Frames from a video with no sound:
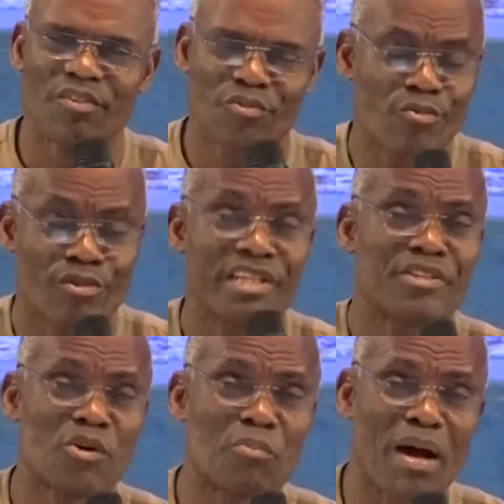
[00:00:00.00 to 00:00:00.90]
You read
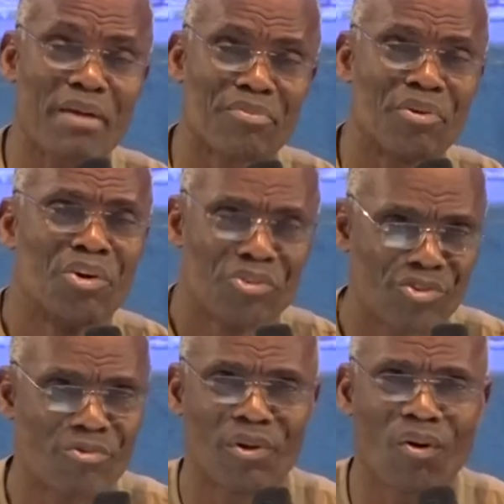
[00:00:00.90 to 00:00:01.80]
your Bible,
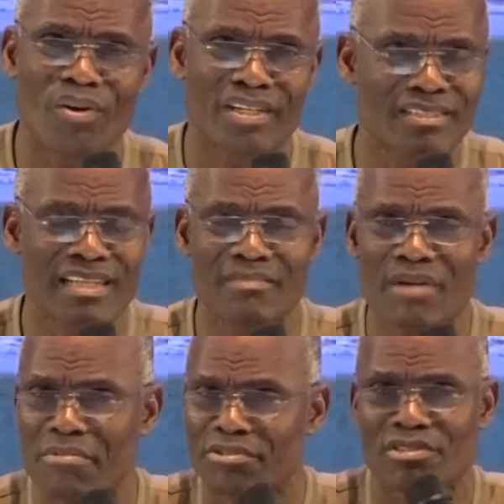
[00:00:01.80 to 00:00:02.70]
you will understand. The
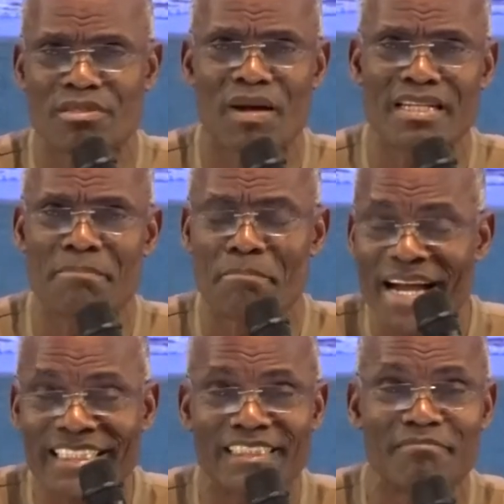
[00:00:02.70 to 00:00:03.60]
Bible talks about the
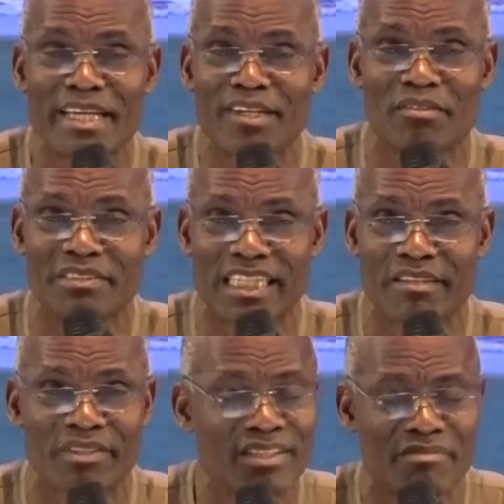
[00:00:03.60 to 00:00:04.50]
mighty men of
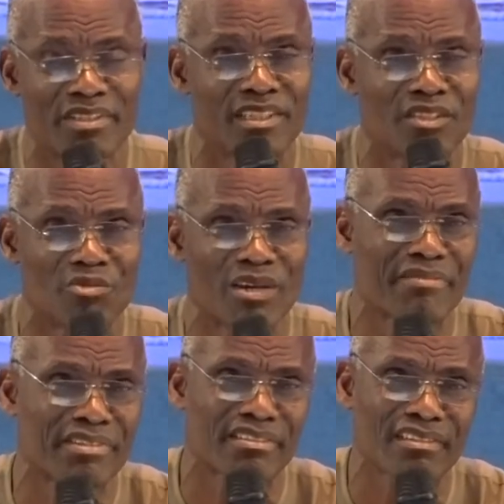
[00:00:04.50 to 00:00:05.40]
David. David didn't do
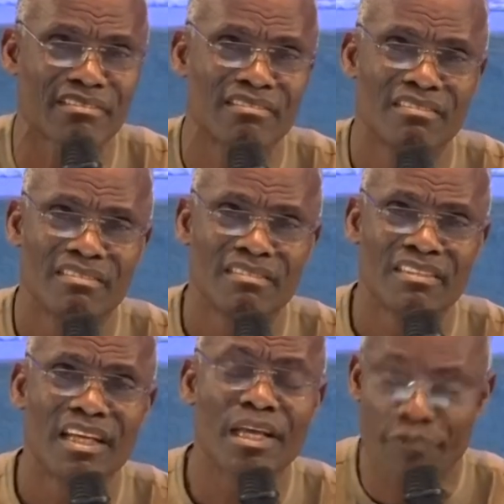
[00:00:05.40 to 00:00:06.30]
everything.
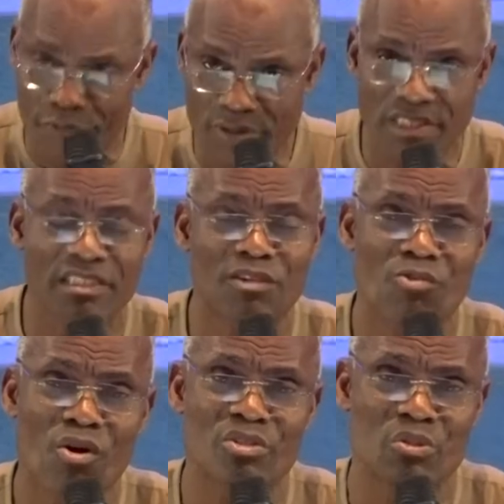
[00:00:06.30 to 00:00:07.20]
He fought in the
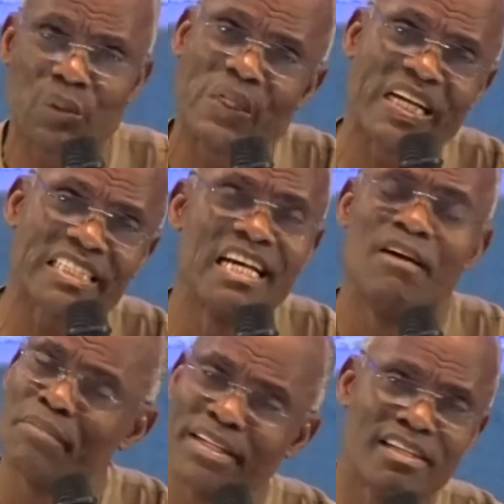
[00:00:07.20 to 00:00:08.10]
wars, oh yes,
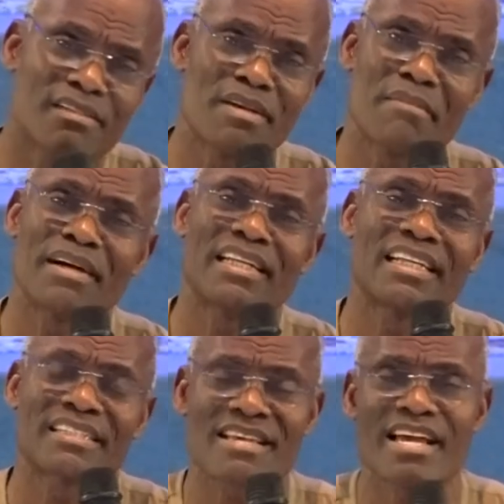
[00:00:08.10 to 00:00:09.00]
but they remember that
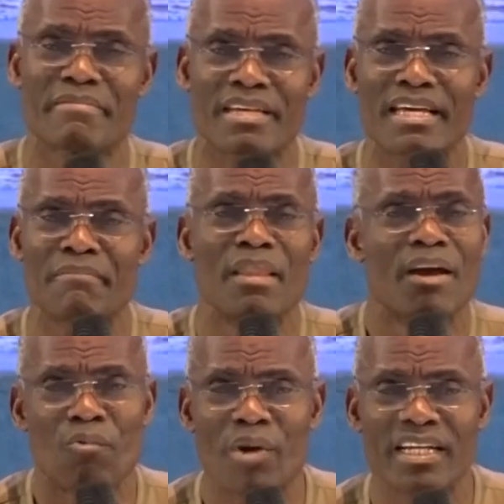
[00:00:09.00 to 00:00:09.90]
the time came
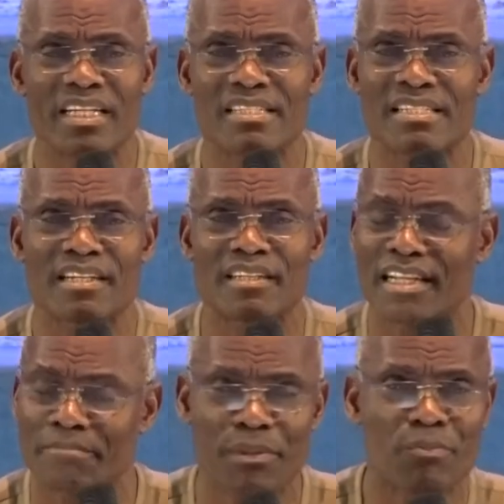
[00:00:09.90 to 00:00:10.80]
when he said,
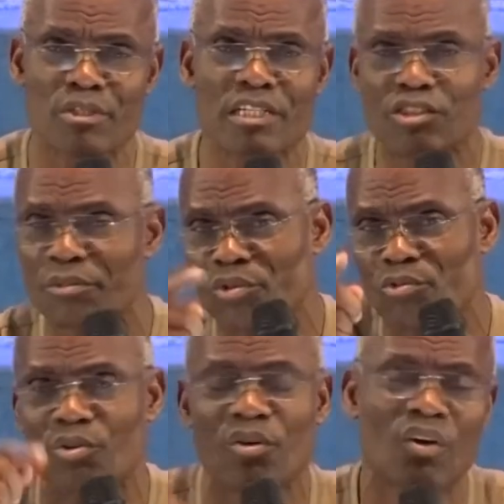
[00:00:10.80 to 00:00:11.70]
the people said to him, You
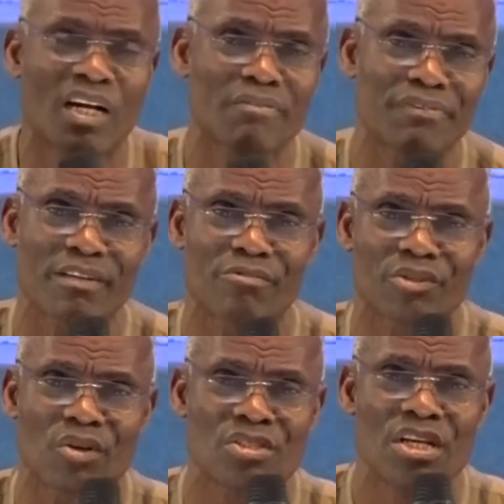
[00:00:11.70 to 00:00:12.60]
will no longer fight with
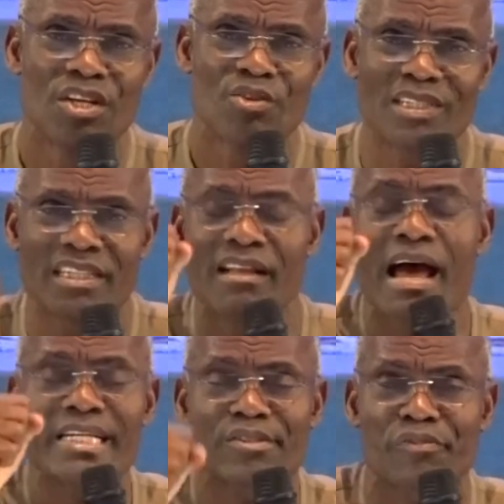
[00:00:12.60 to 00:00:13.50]
us. You are the
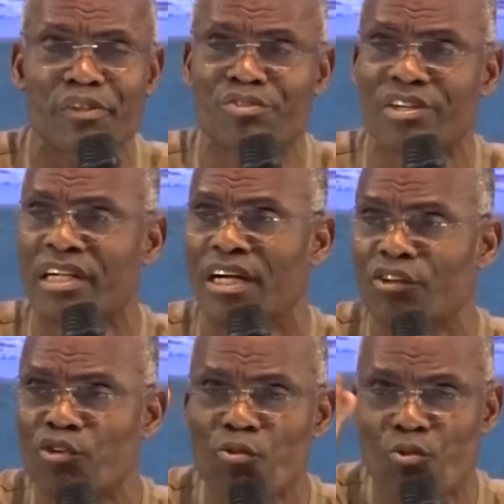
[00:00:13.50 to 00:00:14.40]
light of Israel.
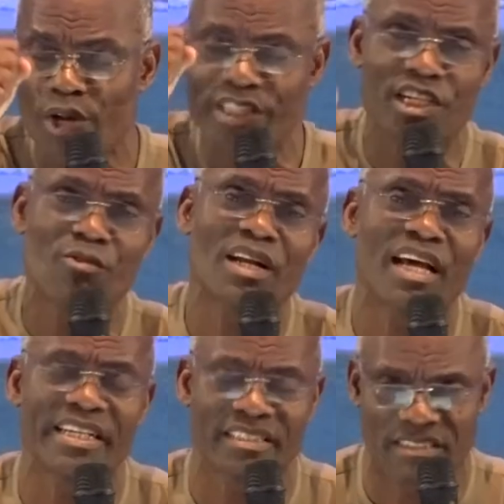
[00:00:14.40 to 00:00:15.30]
Don't quench our
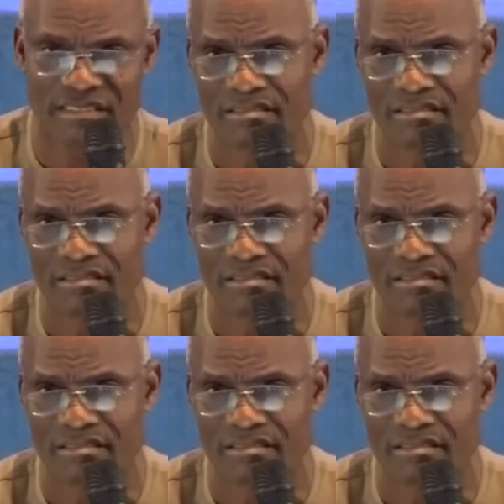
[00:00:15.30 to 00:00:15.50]
light